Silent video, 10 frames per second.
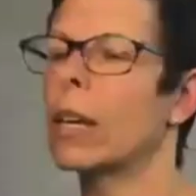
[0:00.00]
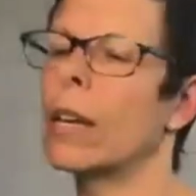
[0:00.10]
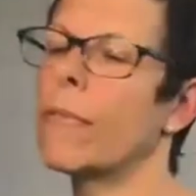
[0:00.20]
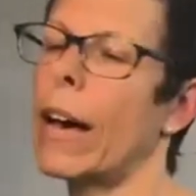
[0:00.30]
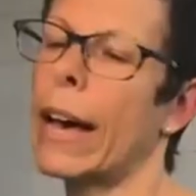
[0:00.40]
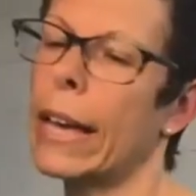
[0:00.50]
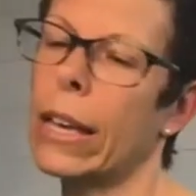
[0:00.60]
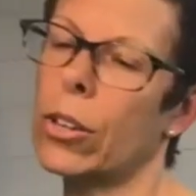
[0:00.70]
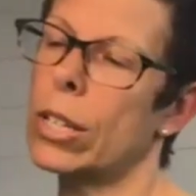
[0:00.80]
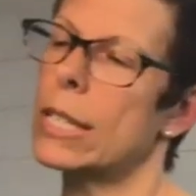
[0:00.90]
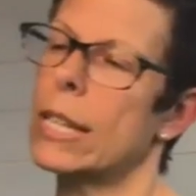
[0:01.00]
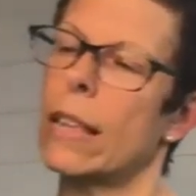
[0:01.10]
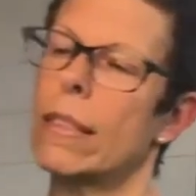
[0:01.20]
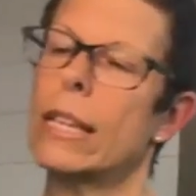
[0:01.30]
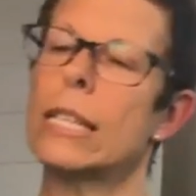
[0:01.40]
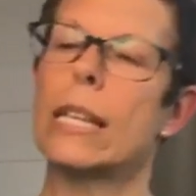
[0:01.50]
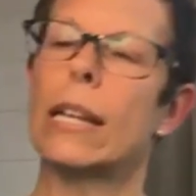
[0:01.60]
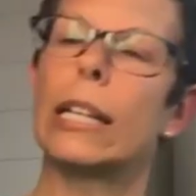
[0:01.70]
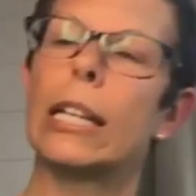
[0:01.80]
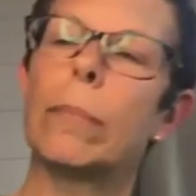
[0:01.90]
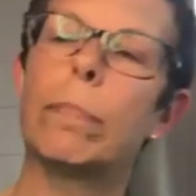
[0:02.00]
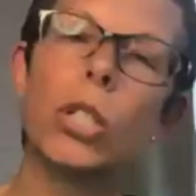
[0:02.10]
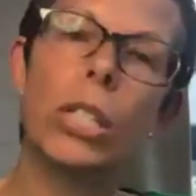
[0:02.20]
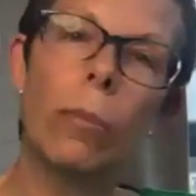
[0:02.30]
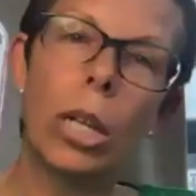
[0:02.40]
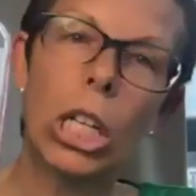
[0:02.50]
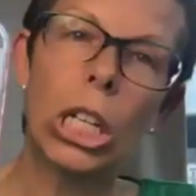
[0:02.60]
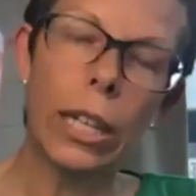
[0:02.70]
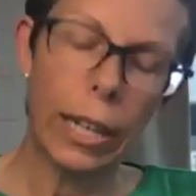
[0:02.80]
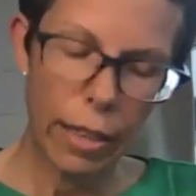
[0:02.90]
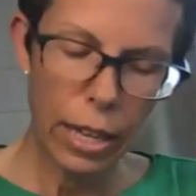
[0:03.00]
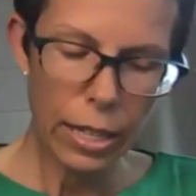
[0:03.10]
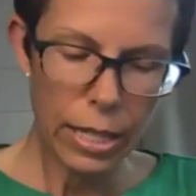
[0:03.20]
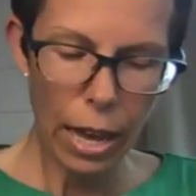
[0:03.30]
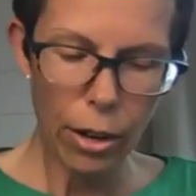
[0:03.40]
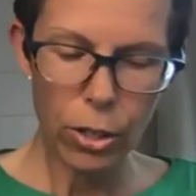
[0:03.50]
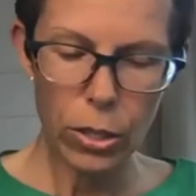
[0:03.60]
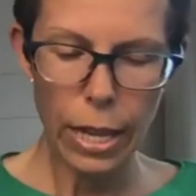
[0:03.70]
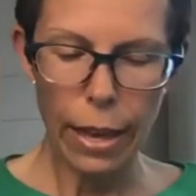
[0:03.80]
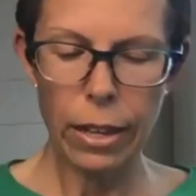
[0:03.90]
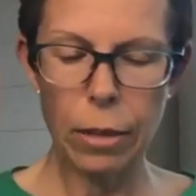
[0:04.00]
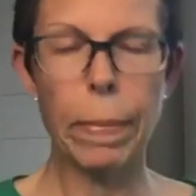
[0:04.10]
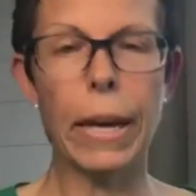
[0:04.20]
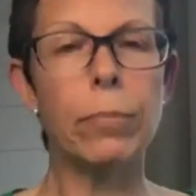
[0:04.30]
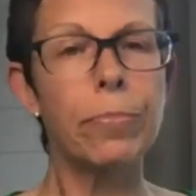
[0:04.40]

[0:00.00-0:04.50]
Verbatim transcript: if I could say this, liposomal, I think is how you say it, but